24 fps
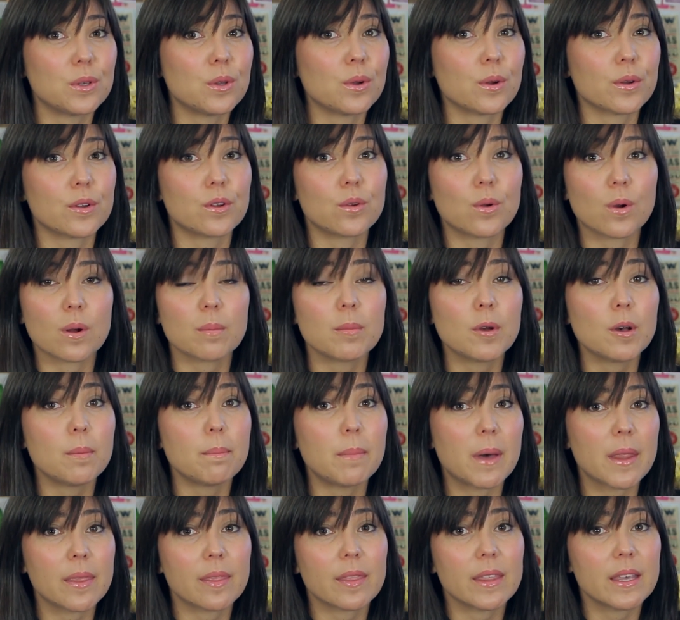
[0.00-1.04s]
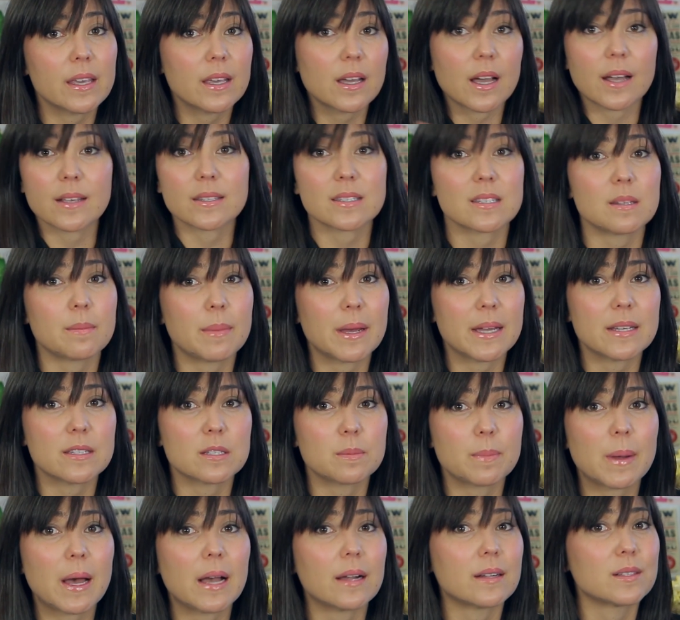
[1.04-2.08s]
your normal monthly
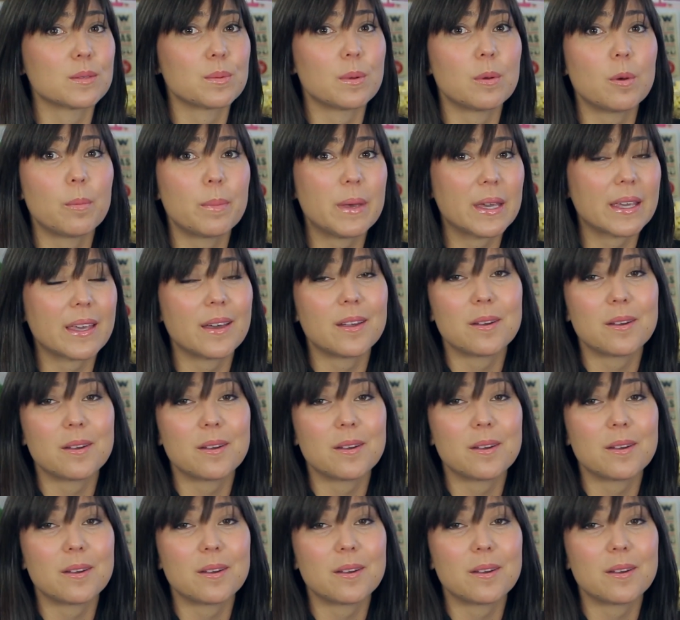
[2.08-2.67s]
customized box. We will pick